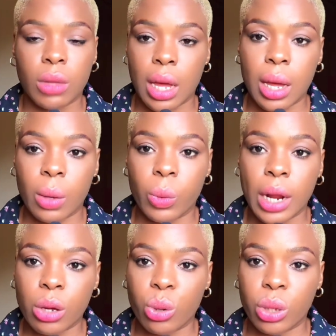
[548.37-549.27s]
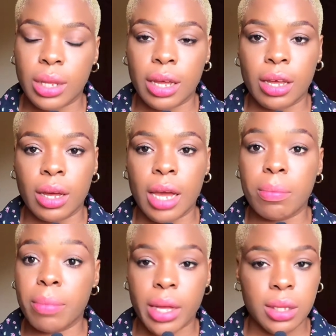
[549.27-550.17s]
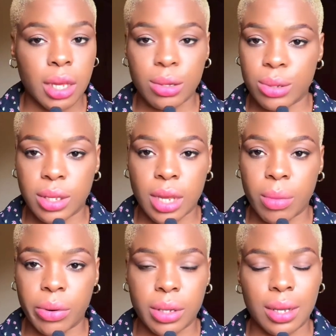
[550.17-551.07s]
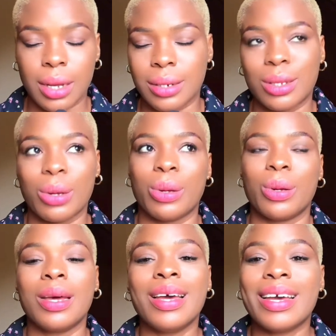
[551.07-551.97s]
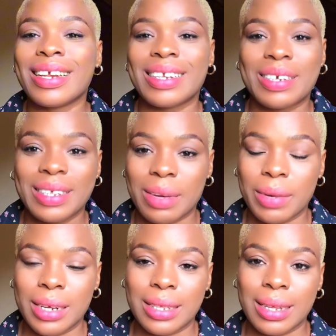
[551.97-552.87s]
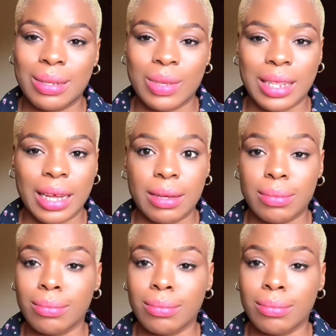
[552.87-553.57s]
When I got there, I met a good Samaritan. So the good Samaritan was like,